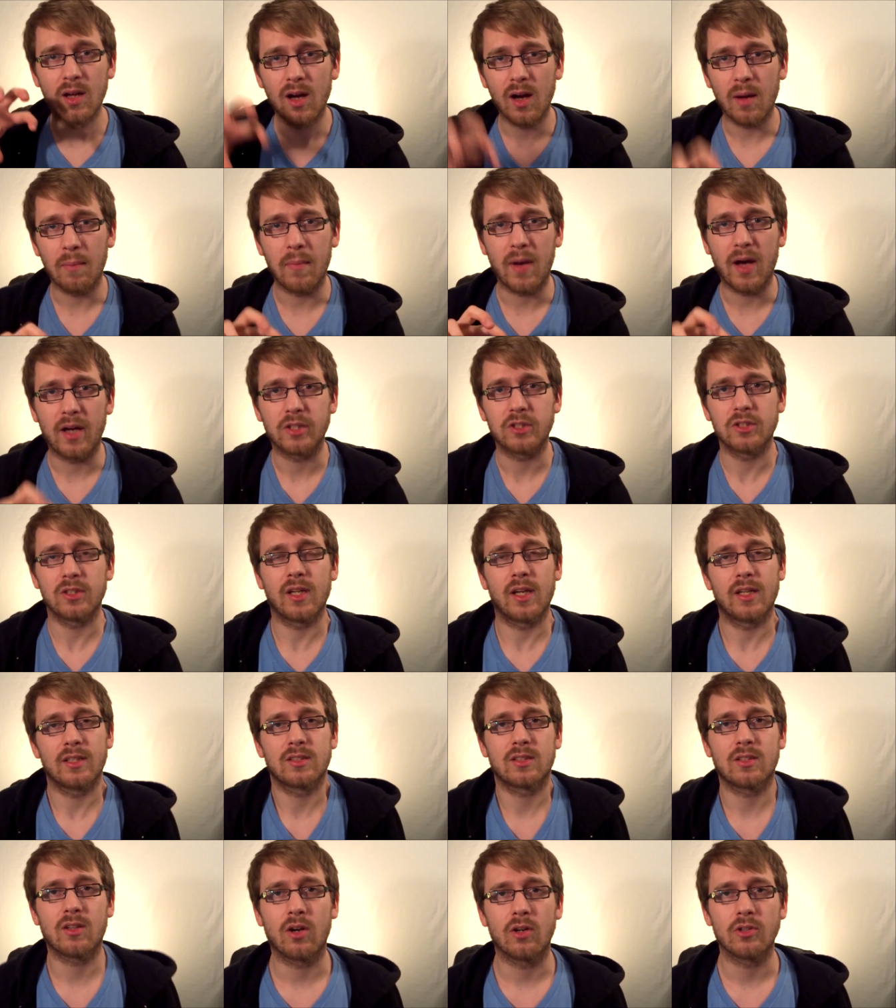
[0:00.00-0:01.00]

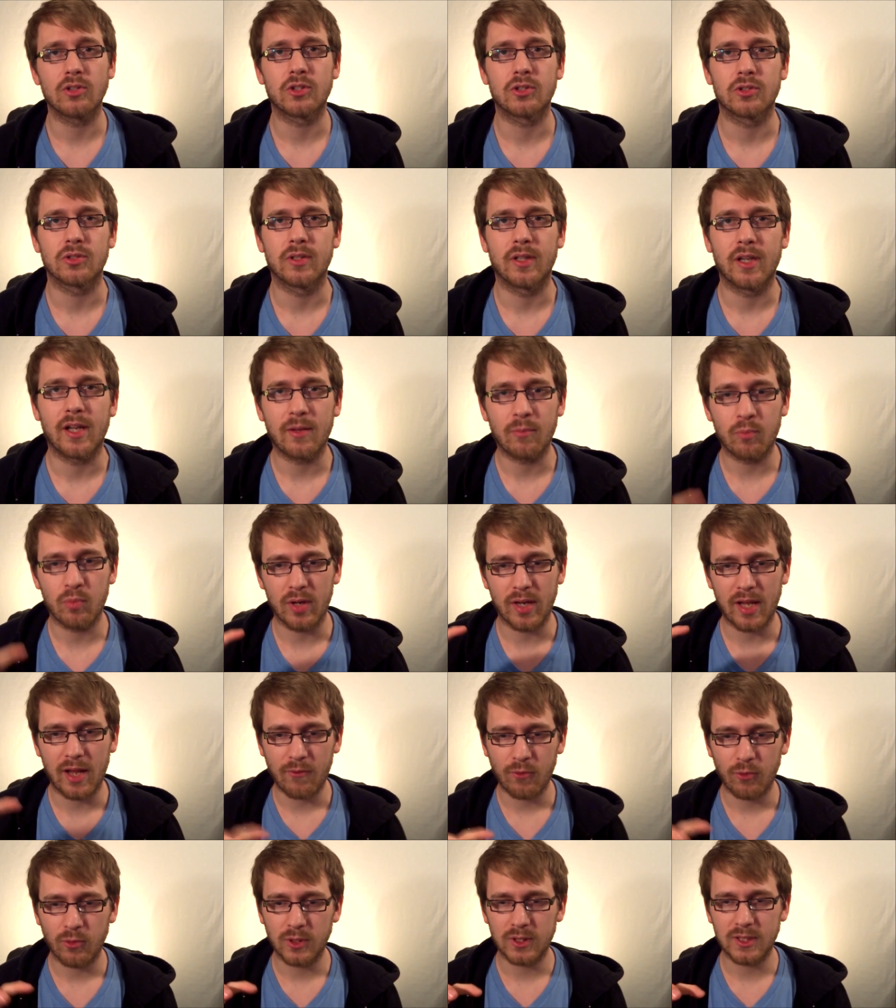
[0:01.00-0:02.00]
homogenized culture and
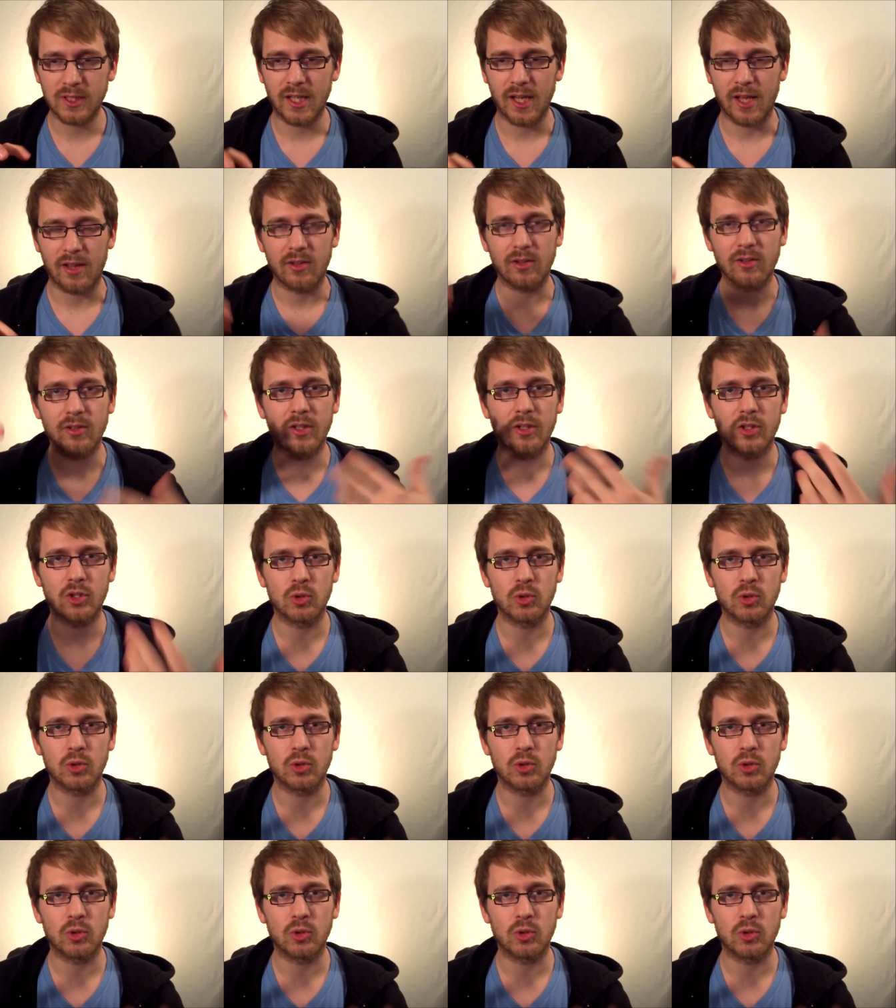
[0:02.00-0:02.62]
bring everyone together. You